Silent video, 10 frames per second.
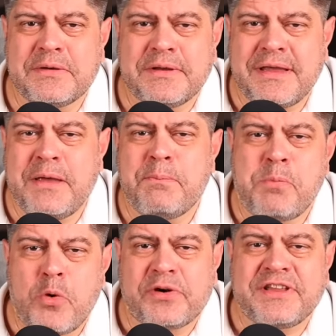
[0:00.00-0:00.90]

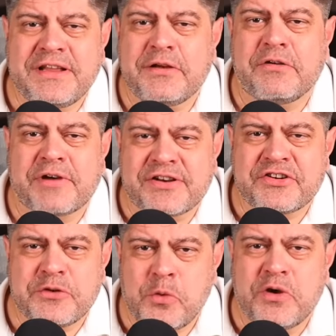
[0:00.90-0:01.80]
importing
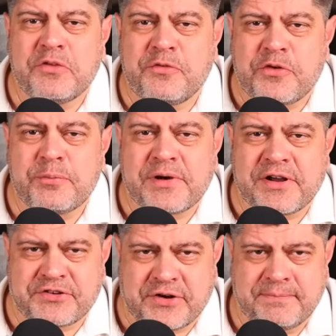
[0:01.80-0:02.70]
Russian oil from
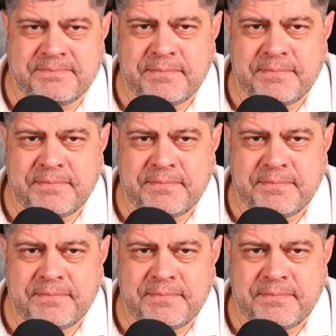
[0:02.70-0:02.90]
Russia